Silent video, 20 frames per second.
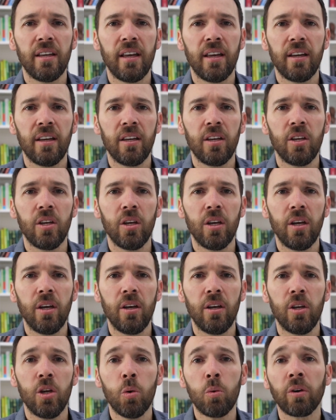
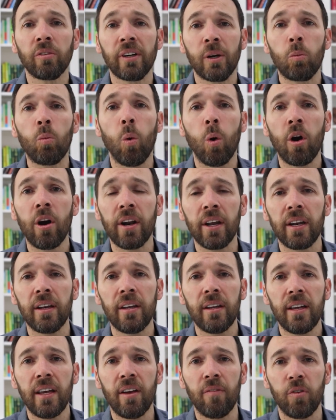you were
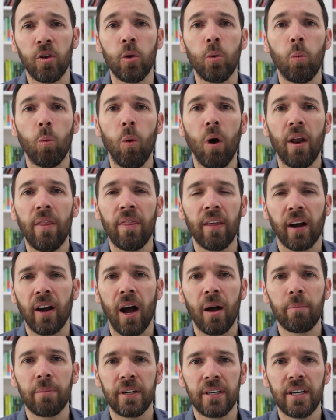rewarded if you won the
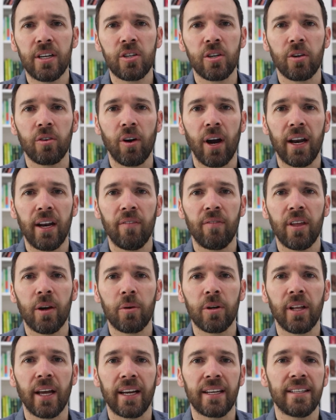competition, right? If there
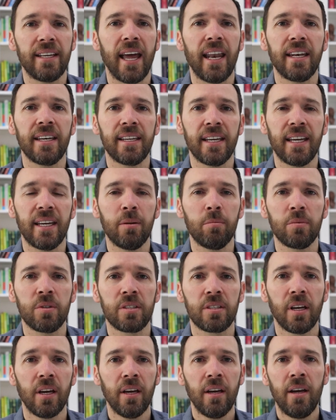were 10
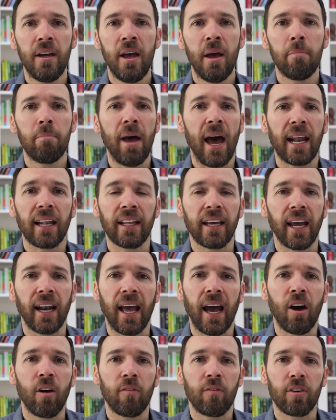teams battling it
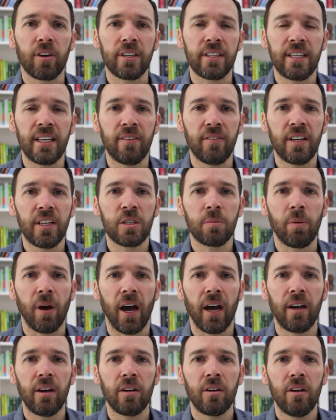out for a TV
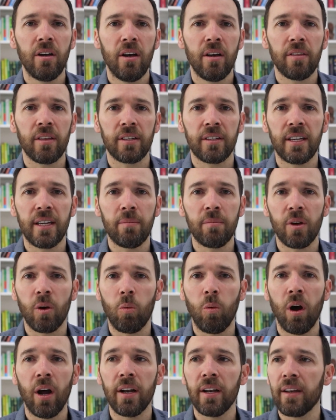spot, the team that
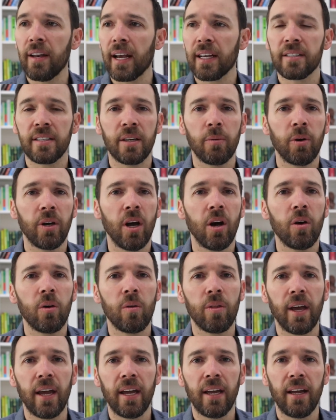won, next thing we
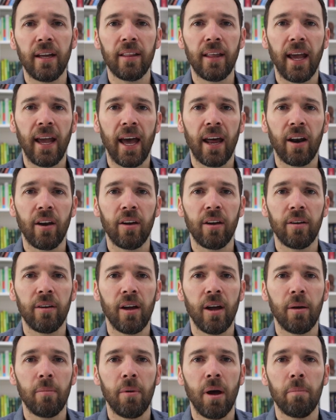know, they had
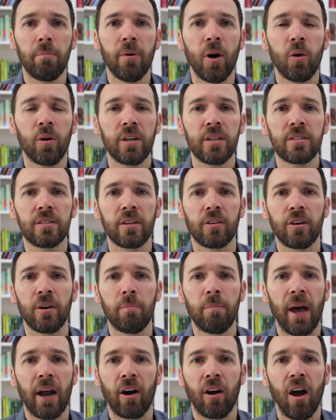a bonus or a
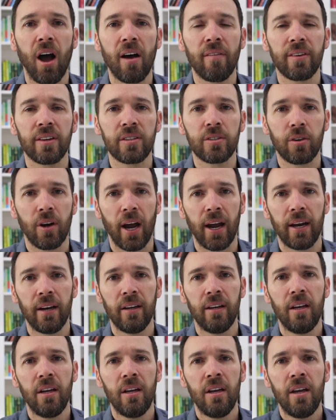better office, right?
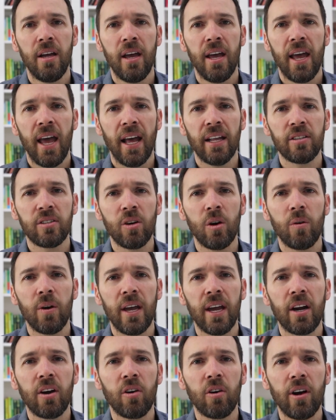And so
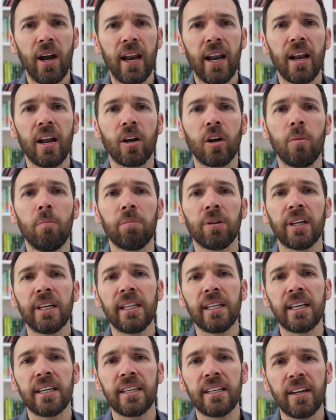it created a
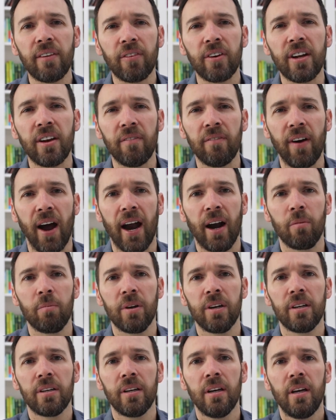completely different
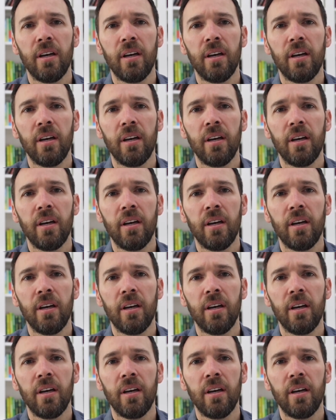environment